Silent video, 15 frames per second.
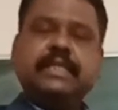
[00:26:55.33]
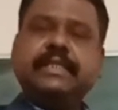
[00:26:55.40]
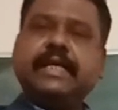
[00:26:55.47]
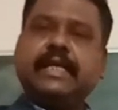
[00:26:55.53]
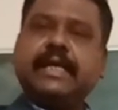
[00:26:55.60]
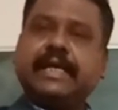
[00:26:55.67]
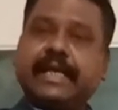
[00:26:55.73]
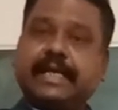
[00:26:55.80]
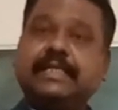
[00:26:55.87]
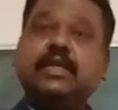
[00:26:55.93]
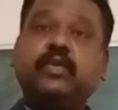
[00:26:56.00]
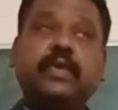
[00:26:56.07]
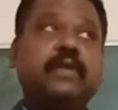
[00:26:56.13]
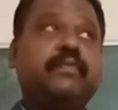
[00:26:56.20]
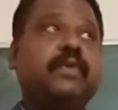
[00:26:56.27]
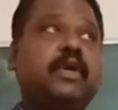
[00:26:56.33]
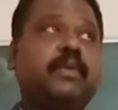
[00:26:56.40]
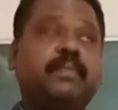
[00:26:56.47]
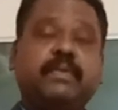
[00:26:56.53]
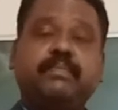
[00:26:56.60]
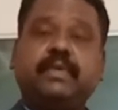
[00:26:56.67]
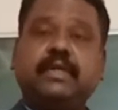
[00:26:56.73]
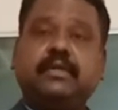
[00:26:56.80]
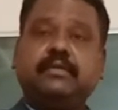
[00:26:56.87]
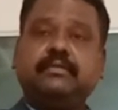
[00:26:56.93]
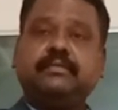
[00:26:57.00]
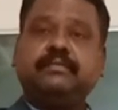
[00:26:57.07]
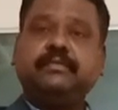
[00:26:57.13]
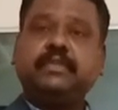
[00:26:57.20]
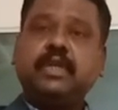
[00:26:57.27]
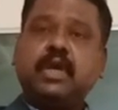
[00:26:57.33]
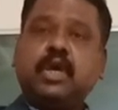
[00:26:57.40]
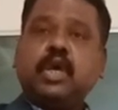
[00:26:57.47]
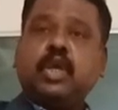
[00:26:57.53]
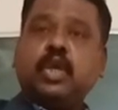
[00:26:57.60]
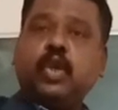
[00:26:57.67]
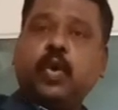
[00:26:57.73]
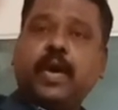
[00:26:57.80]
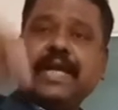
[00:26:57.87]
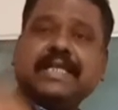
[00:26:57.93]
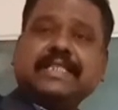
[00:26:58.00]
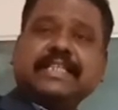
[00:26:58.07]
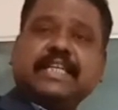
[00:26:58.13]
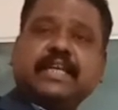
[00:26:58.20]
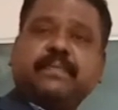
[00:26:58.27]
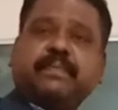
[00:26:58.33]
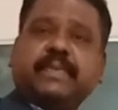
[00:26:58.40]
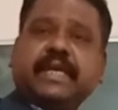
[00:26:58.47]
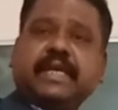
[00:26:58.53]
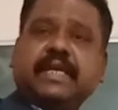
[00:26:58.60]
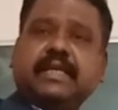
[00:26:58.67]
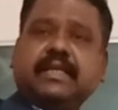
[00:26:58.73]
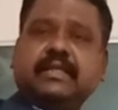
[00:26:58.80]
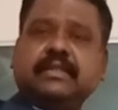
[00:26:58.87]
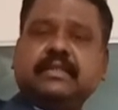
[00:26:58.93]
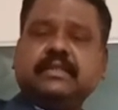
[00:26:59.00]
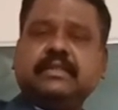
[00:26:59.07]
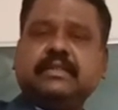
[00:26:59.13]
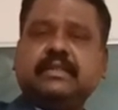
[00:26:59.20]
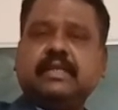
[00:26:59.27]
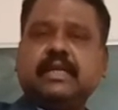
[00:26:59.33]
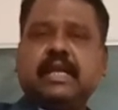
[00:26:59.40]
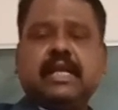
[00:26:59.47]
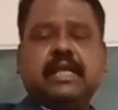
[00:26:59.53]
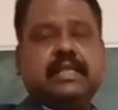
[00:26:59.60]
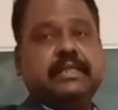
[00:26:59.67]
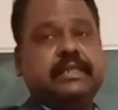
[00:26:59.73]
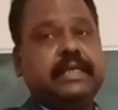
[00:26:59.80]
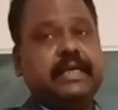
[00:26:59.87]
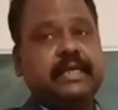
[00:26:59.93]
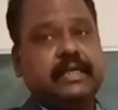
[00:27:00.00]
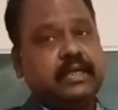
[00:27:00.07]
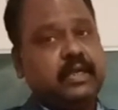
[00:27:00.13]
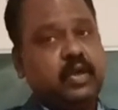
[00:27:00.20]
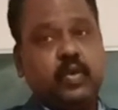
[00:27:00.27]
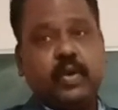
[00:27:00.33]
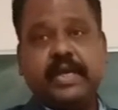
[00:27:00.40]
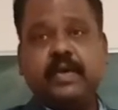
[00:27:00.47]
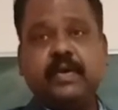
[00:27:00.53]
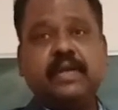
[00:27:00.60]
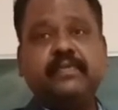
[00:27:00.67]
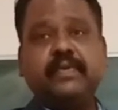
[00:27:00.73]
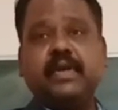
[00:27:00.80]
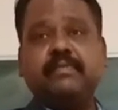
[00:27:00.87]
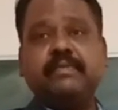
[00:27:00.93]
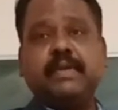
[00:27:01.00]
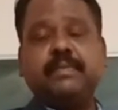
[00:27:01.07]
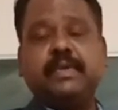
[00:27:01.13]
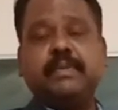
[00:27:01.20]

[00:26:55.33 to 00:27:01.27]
then greater welfare of people. Lower GDP, then lower welfare of the